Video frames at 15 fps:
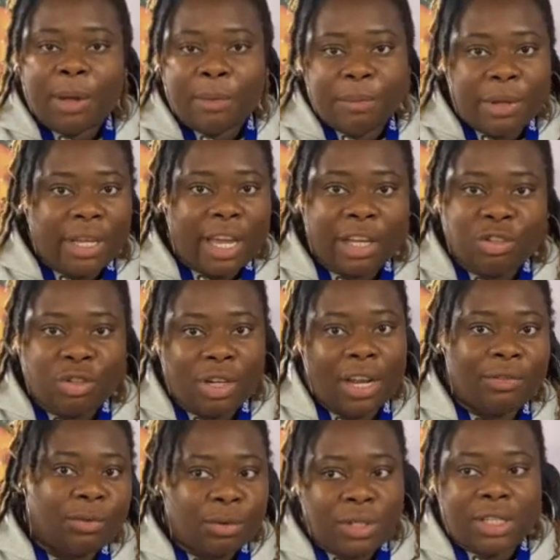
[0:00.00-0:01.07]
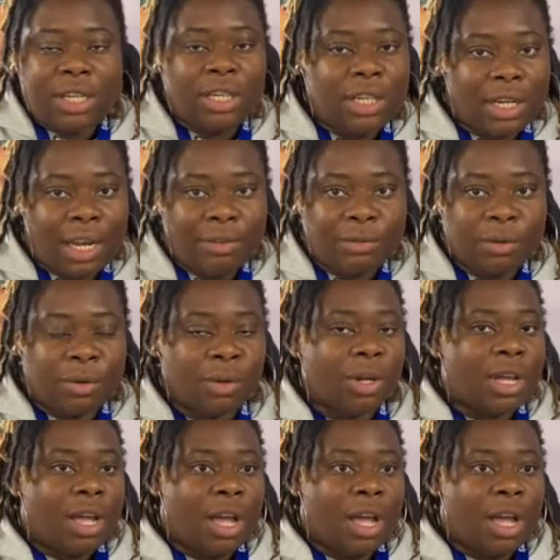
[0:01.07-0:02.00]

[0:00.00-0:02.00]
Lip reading: meet entry level, senior level.